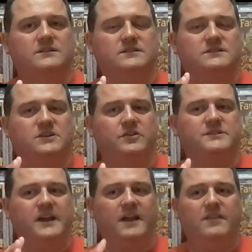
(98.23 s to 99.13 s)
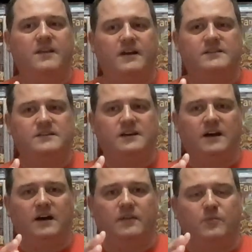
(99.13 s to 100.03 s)
series in that
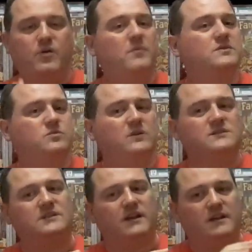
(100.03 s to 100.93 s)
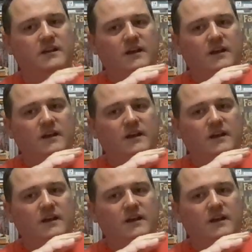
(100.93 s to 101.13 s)
the premise was that